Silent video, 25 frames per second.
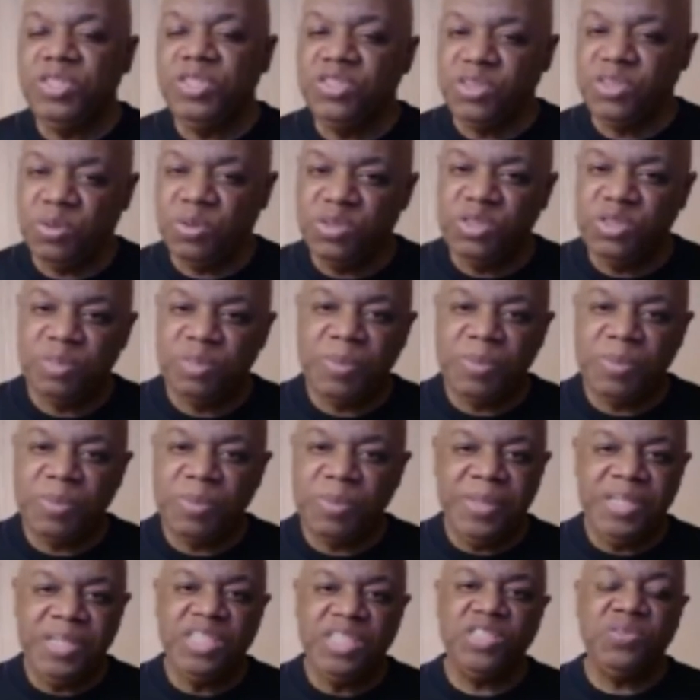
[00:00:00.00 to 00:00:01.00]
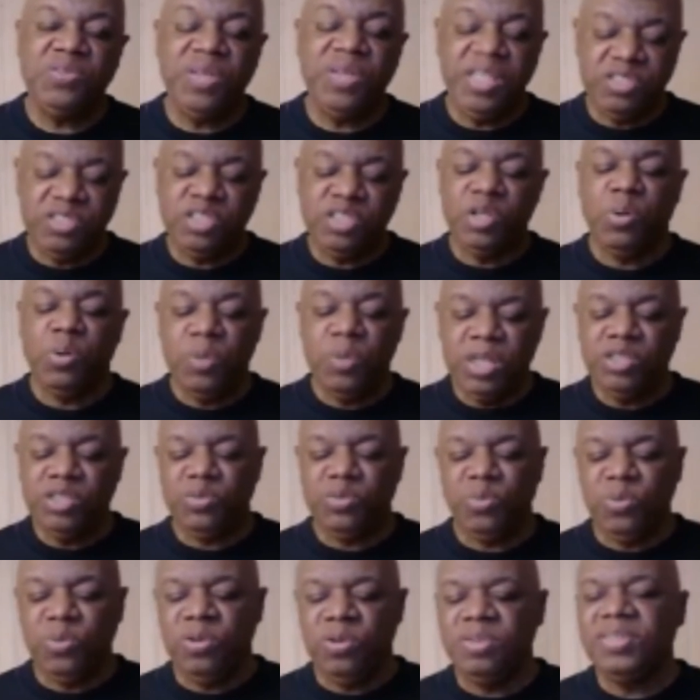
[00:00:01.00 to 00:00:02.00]
When you sow into my ministry, it's
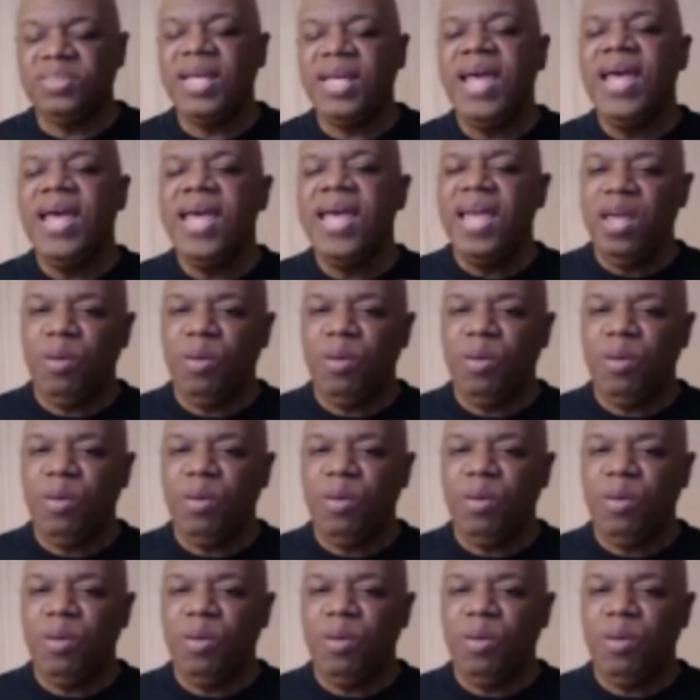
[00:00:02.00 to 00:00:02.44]
going towards